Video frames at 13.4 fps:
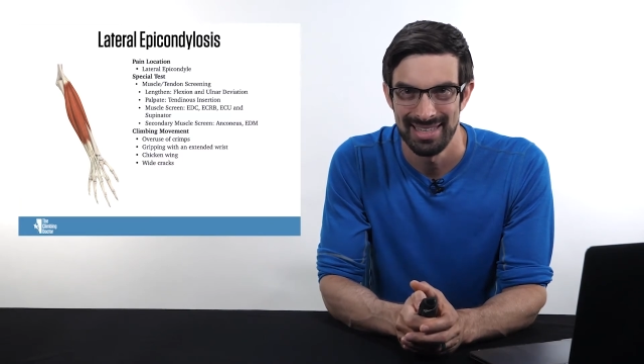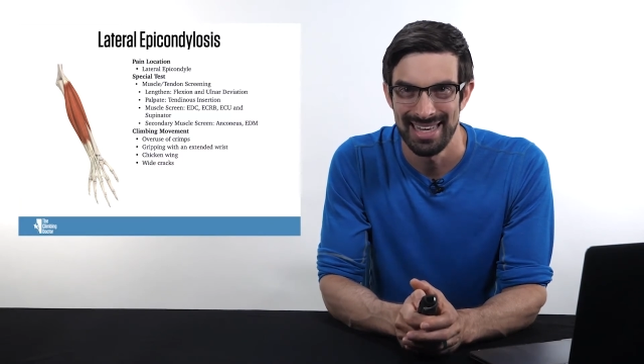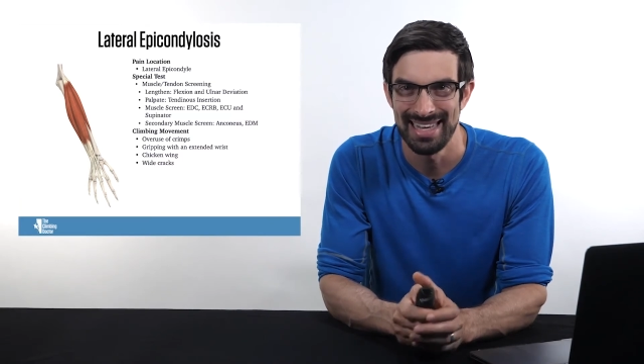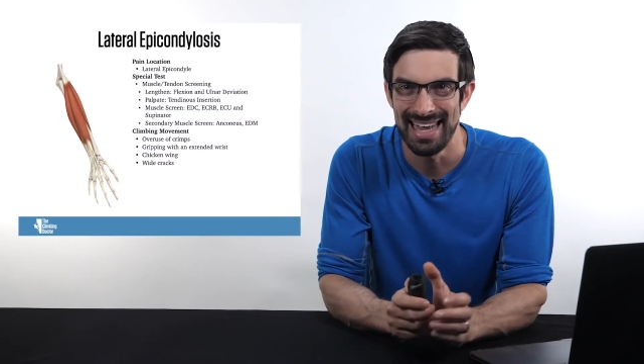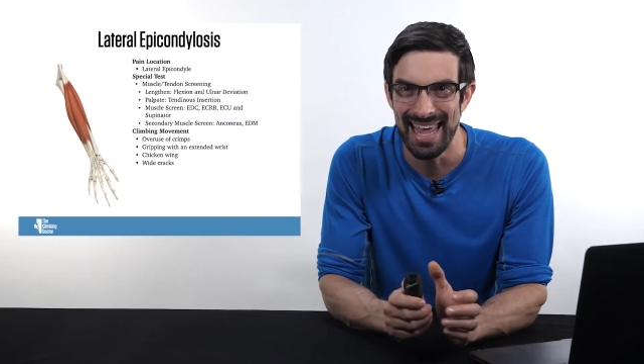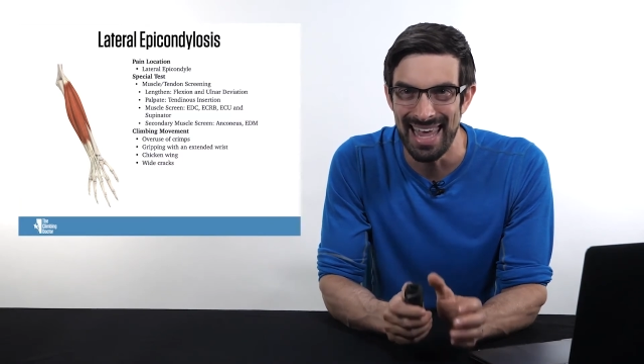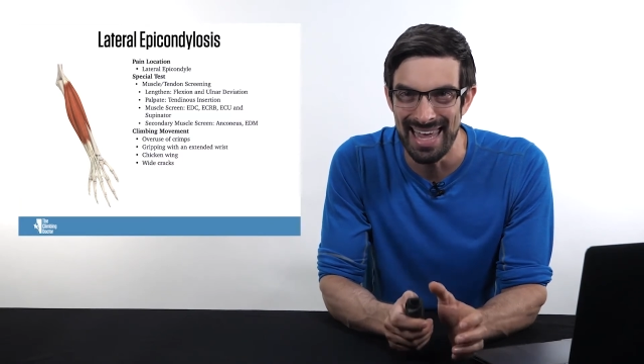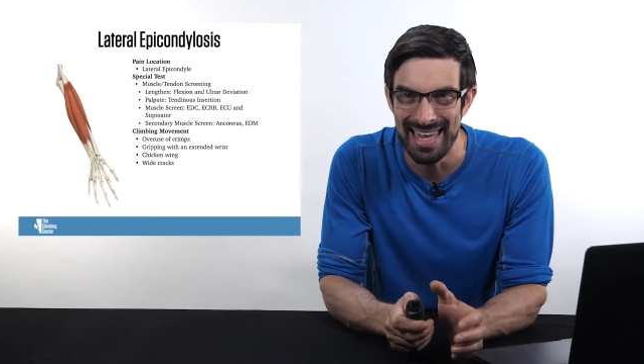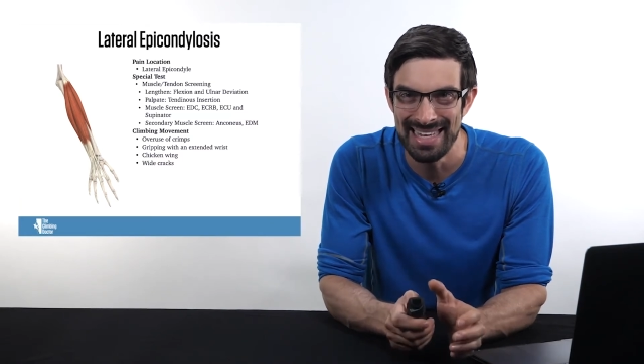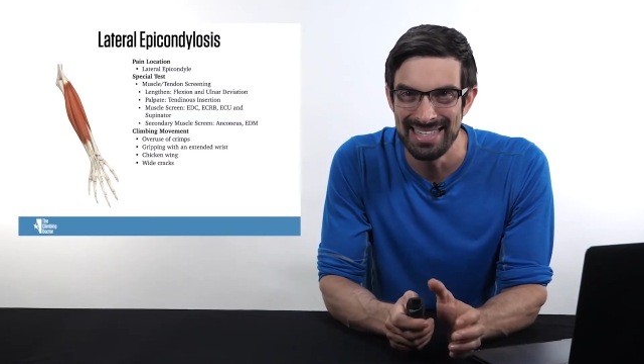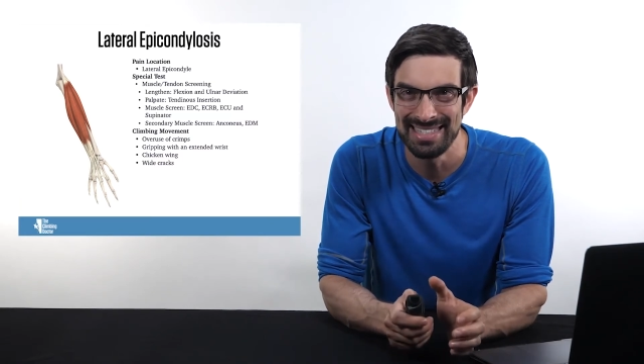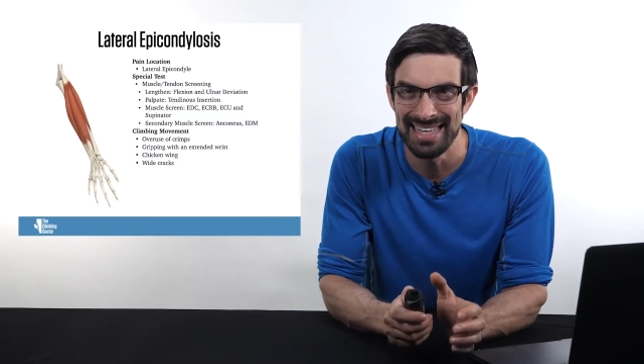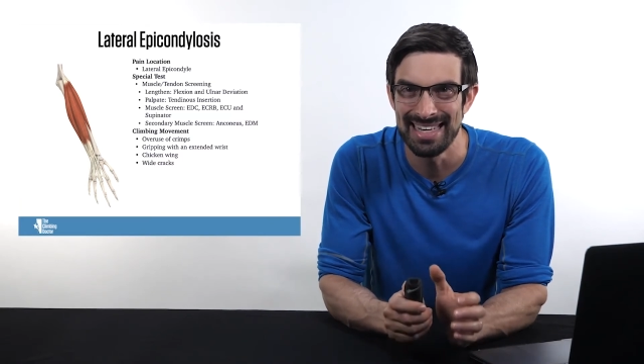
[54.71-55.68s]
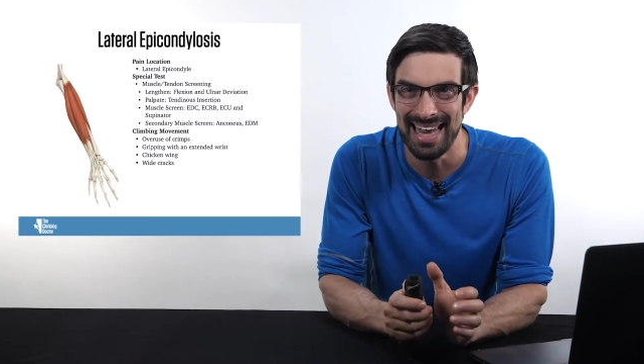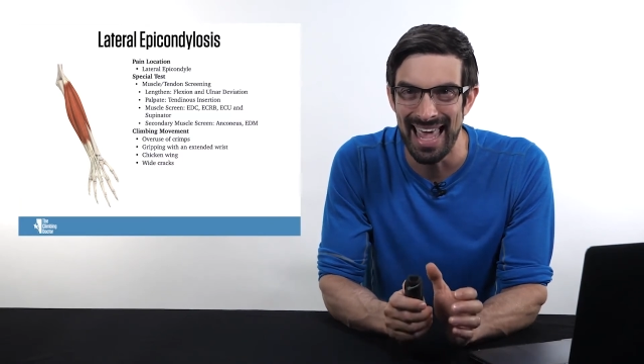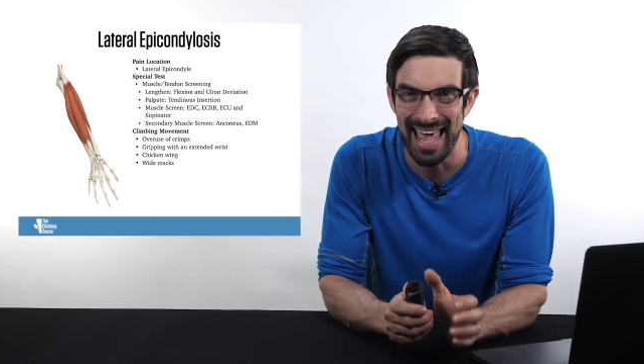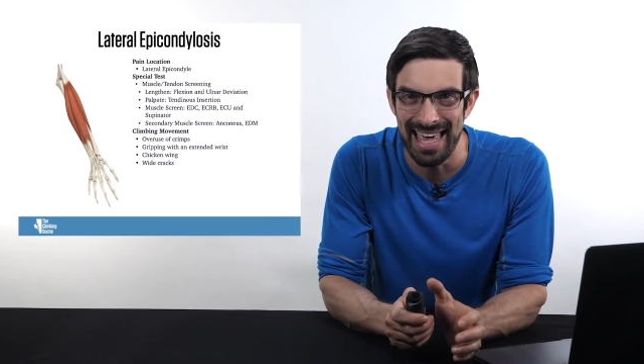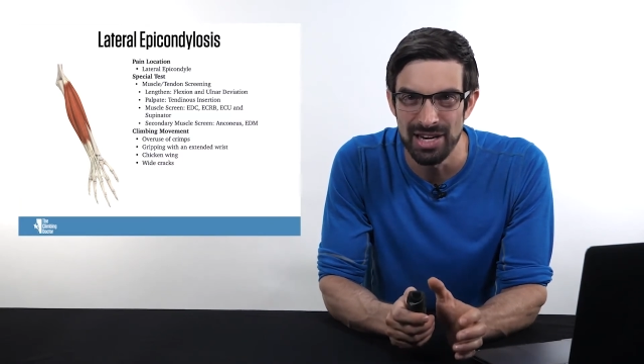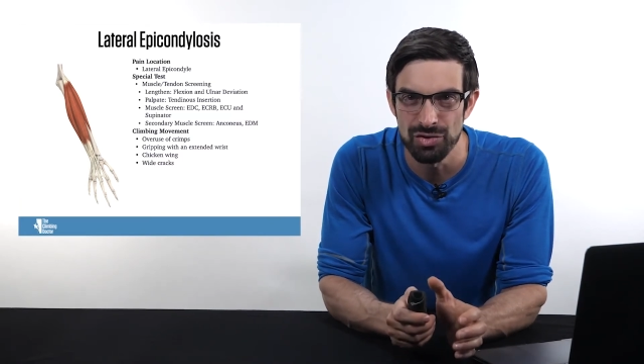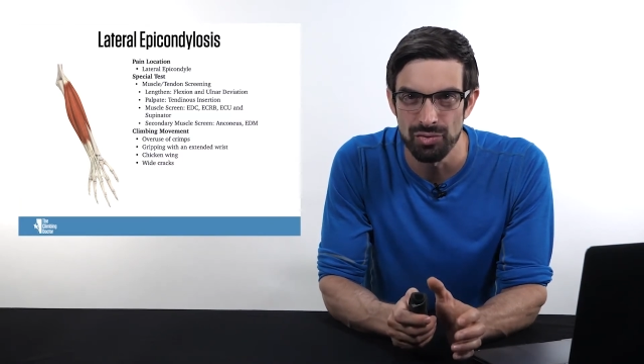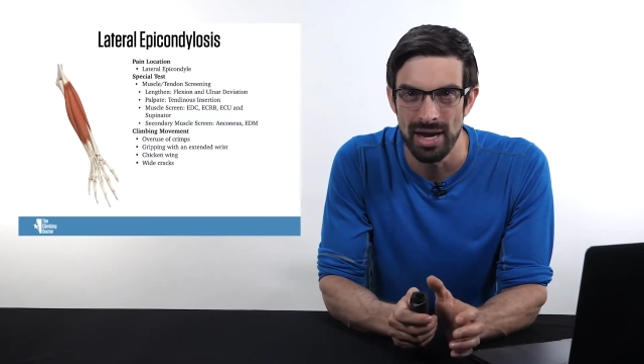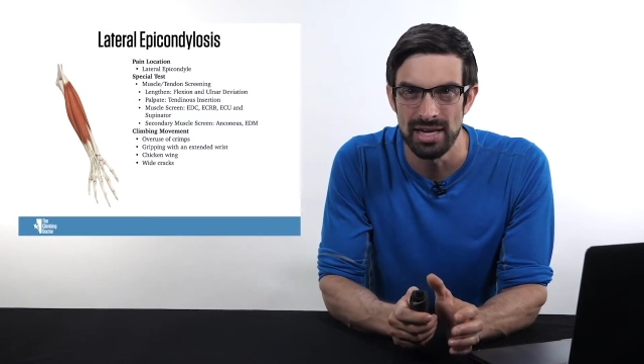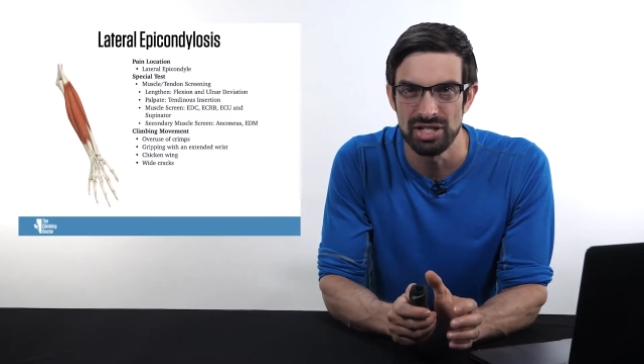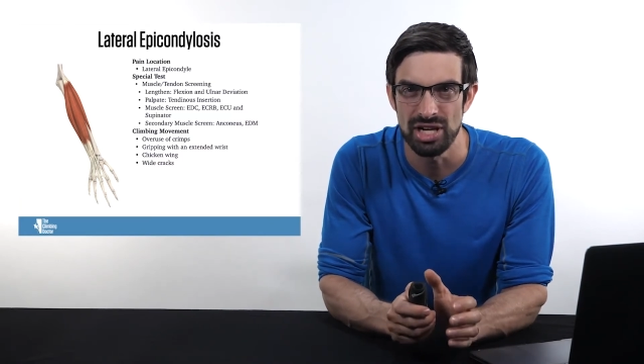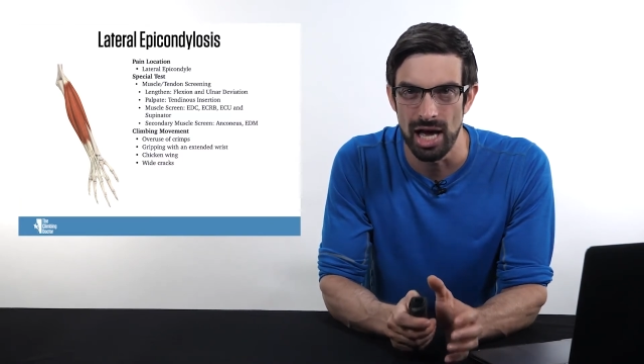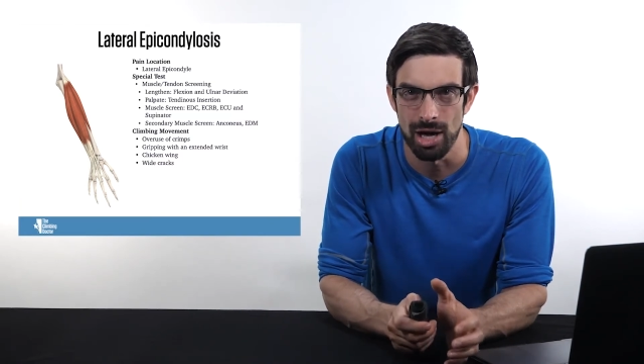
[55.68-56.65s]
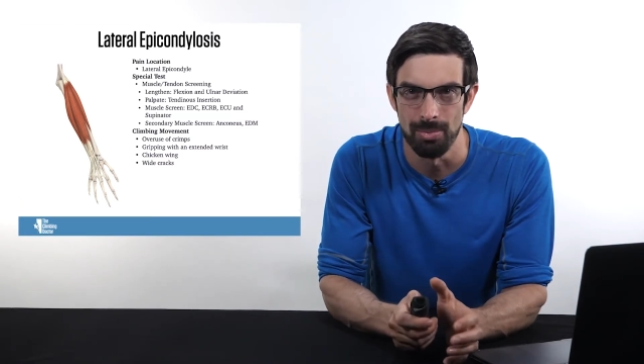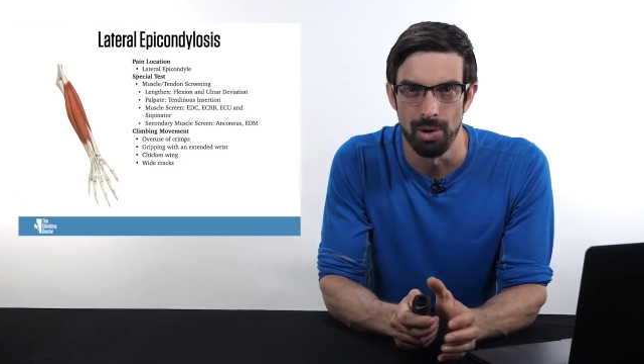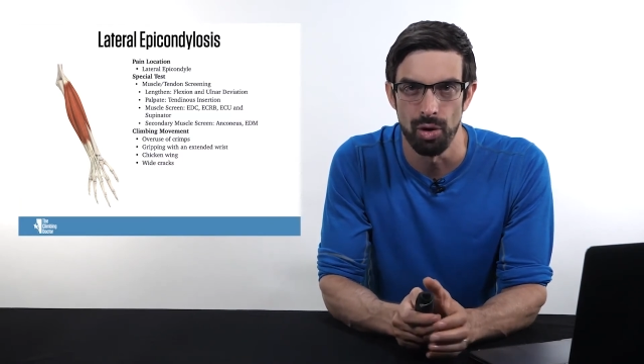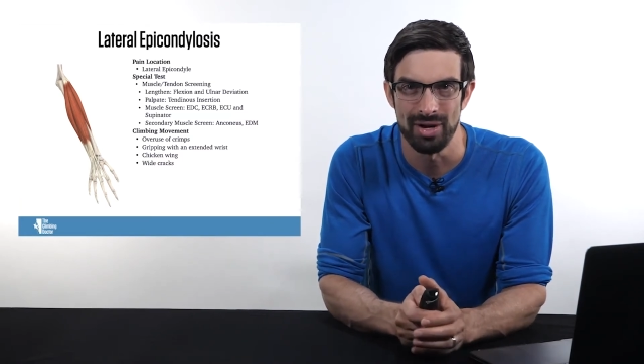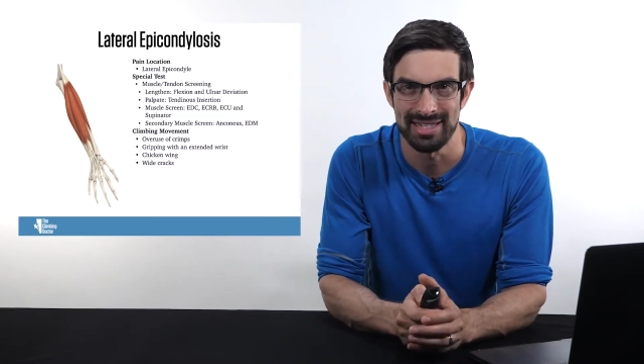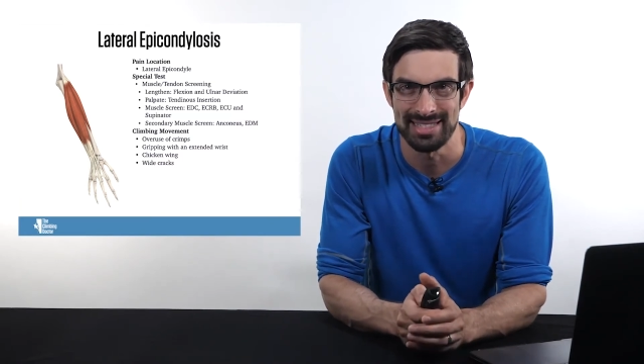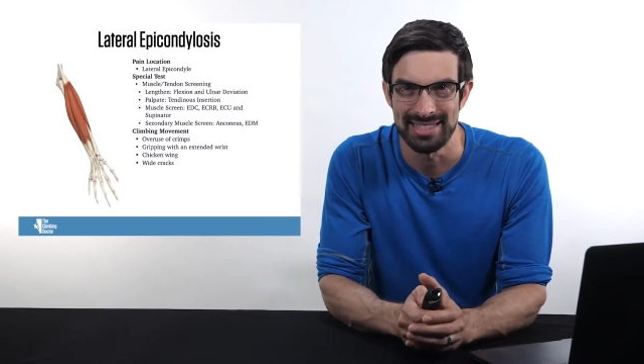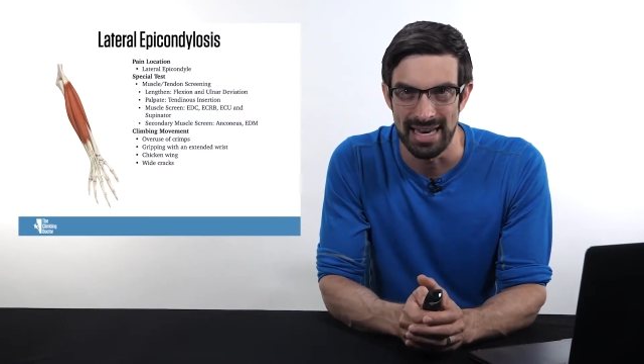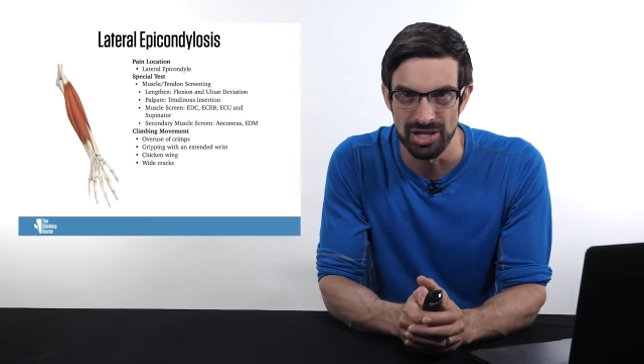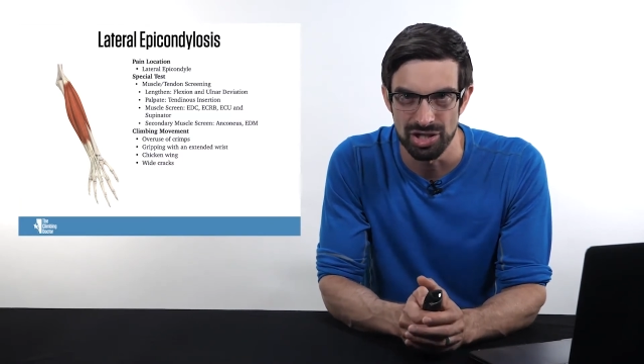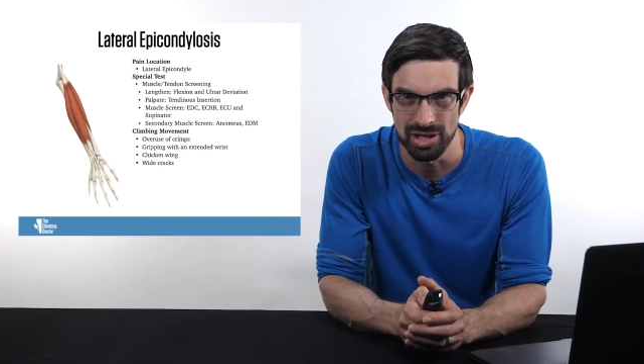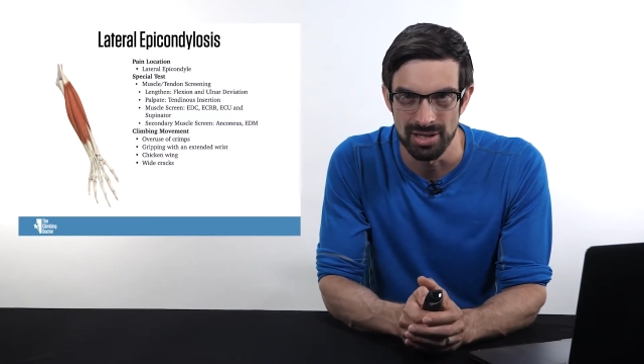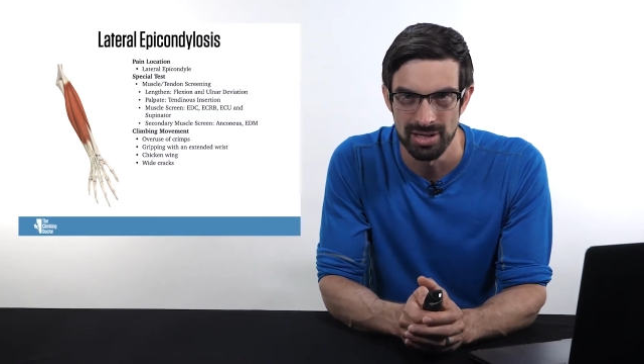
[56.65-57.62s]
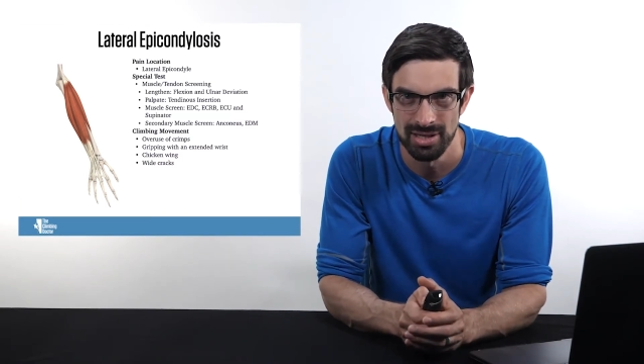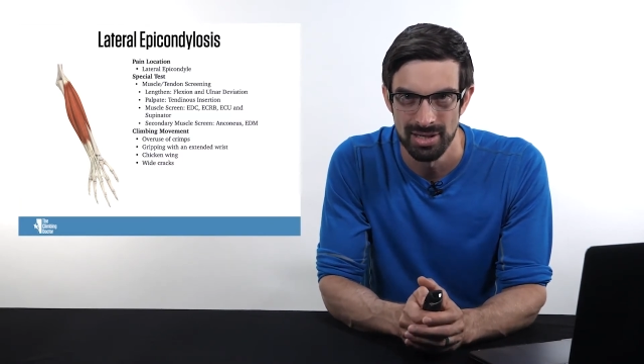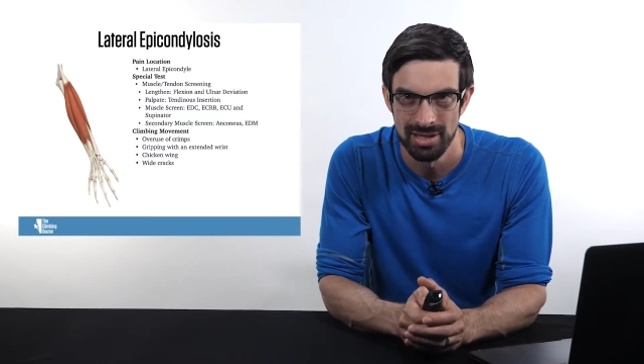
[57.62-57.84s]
It aids in end range elbow extension.